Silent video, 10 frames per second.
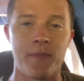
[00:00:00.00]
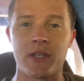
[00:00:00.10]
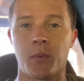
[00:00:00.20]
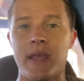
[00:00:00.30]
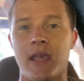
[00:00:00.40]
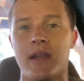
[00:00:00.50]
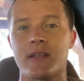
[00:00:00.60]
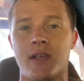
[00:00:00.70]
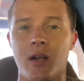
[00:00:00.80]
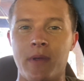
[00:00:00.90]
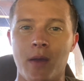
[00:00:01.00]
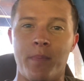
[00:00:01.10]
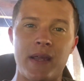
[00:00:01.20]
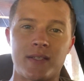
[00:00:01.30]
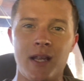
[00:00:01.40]
this weekend is going to be a
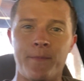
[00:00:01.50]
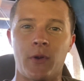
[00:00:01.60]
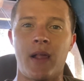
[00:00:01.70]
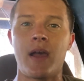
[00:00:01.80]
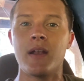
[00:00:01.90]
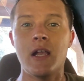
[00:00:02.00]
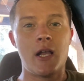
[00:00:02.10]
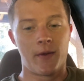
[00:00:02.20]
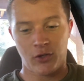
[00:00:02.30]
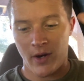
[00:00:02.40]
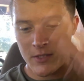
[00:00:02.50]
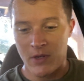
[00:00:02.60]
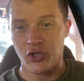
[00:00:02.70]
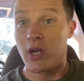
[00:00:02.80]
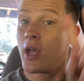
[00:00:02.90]
big step for that. The
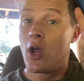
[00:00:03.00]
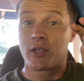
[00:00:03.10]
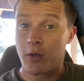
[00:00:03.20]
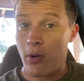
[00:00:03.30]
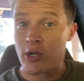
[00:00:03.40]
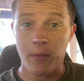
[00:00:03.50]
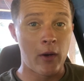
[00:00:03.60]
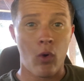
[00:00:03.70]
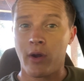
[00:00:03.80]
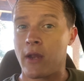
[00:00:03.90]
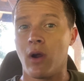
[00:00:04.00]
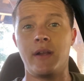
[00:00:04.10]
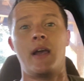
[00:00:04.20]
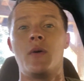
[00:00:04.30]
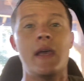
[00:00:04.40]
transmission, supposedly working right
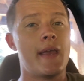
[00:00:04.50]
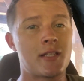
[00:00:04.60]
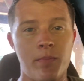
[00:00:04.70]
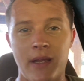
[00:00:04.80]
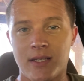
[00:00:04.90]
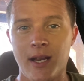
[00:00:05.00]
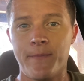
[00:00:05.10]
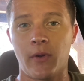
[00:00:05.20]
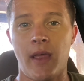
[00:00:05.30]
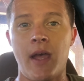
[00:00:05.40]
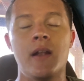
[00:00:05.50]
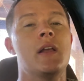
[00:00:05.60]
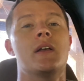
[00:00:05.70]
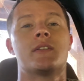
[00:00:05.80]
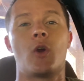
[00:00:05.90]
now, is a big step for that.
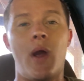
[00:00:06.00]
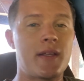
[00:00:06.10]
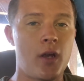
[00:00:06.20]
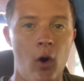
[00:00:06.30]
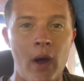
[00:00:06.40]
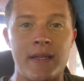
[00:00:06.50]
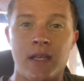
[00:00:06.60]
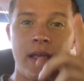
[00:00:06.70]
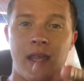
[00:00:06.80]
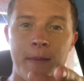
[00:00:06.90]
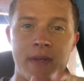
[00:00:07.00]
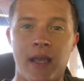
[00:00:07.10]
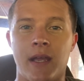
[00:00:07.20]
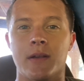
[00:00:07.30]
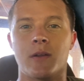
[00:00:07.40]
So as always, keep
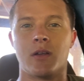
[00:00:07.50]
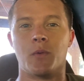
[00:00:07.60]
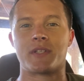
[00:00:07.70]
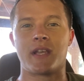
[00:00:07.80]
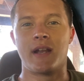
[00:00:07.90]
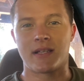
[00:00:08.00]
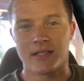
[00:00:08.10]
digging. We'll see you next